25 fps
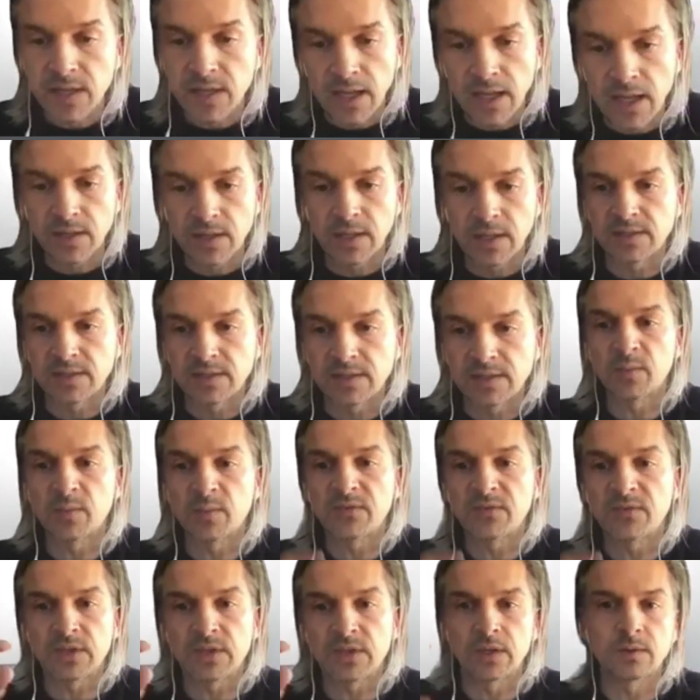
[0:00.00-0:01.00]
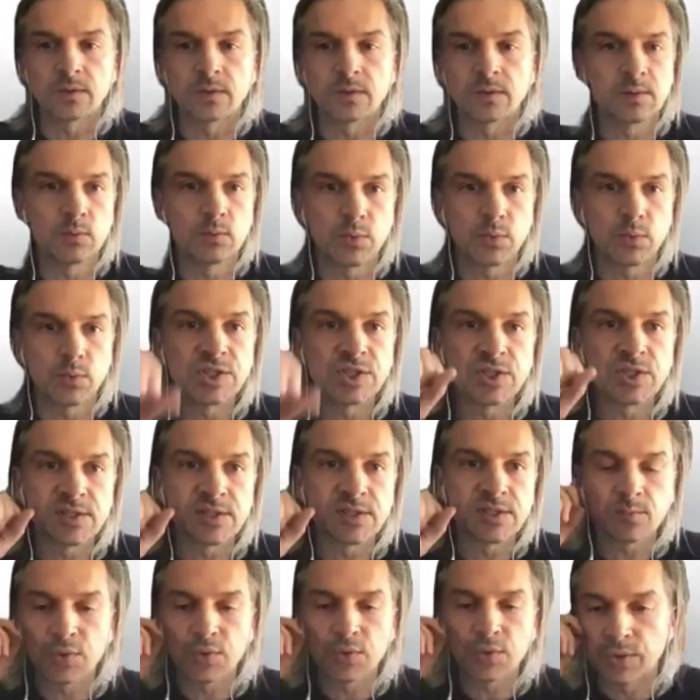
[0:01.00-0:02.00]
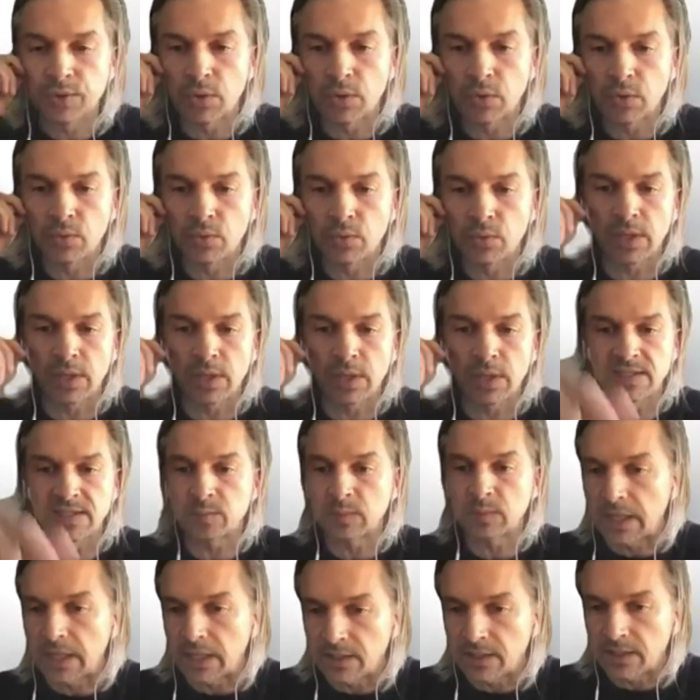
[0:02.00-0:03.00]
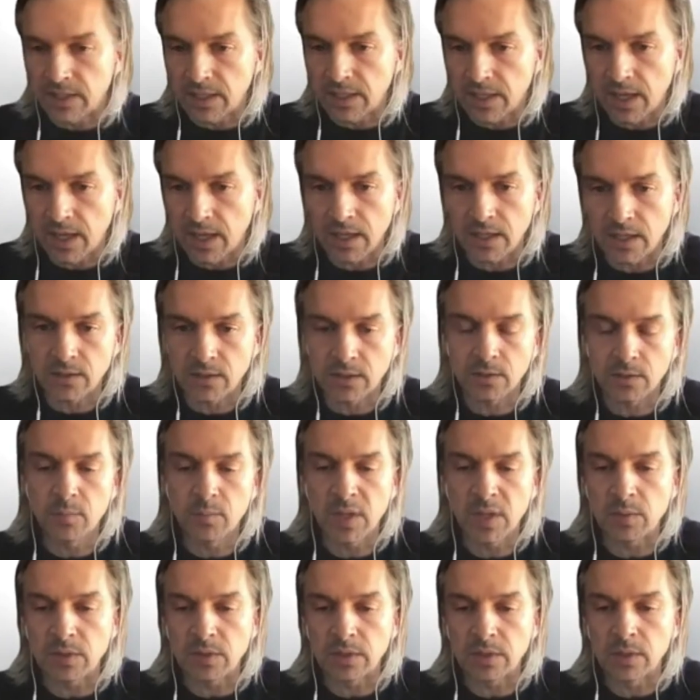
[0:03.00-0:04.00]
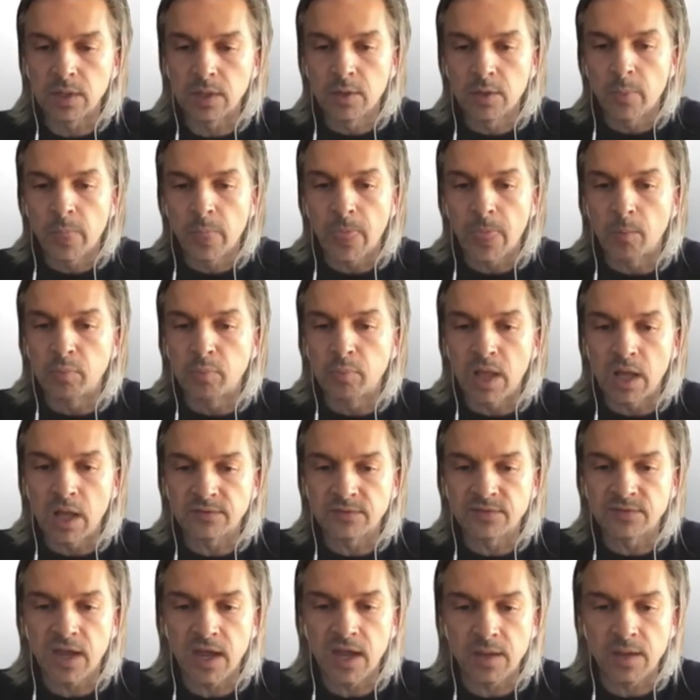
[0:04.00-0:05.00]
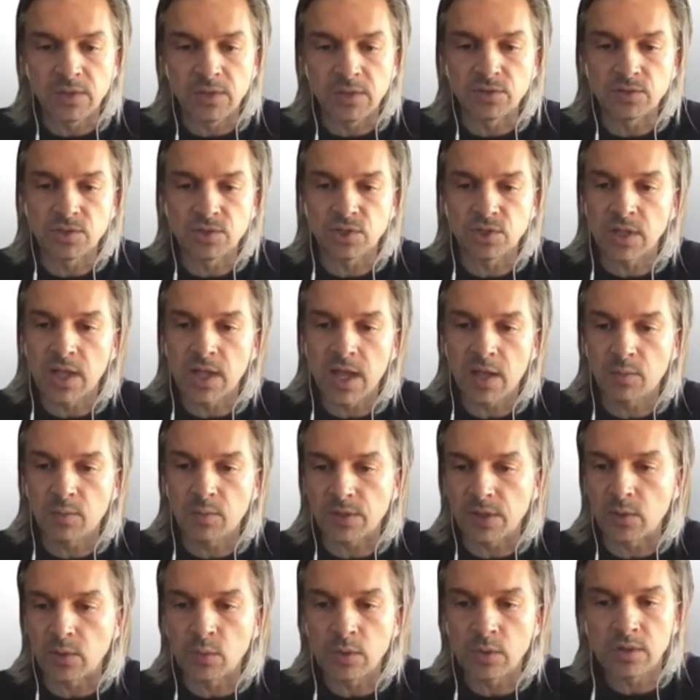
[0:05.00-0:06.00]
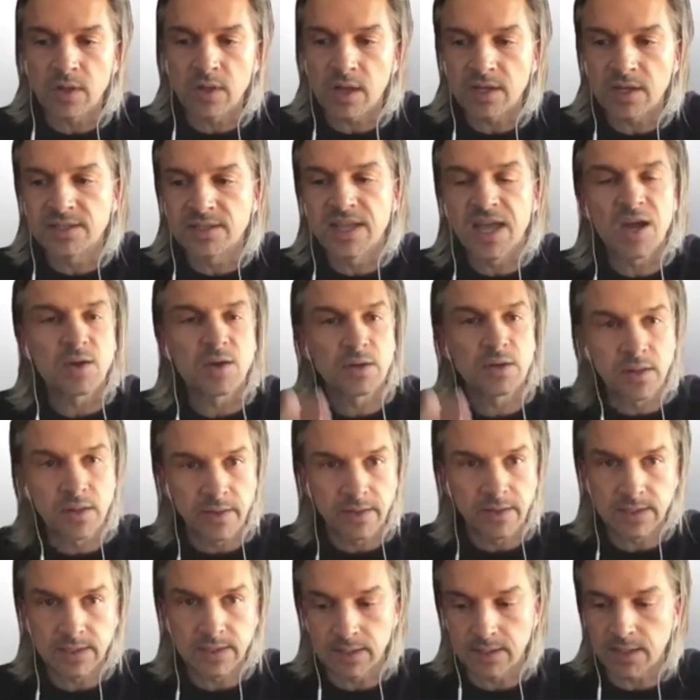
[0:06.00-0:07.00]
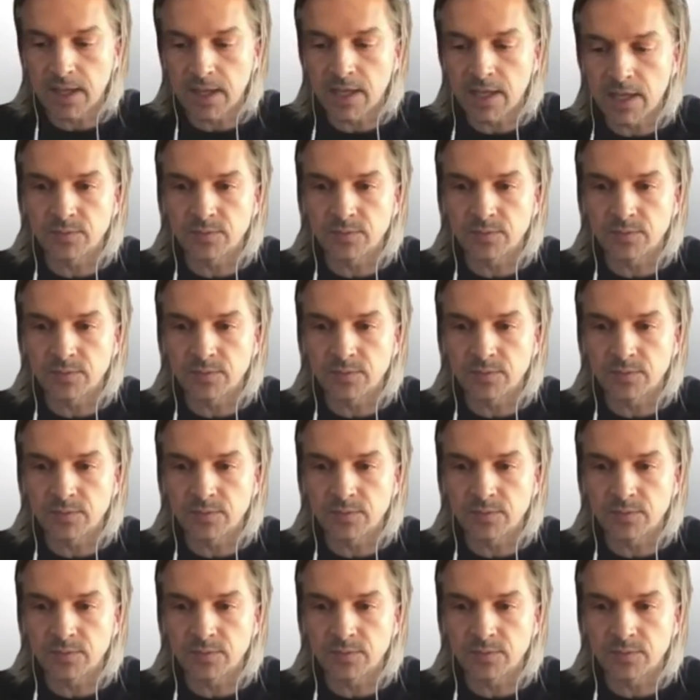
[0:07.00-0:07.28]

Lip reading: And some of the regions in Peru, they seemed like they had maybe a block of time in July where they weren't locking down, and they did again.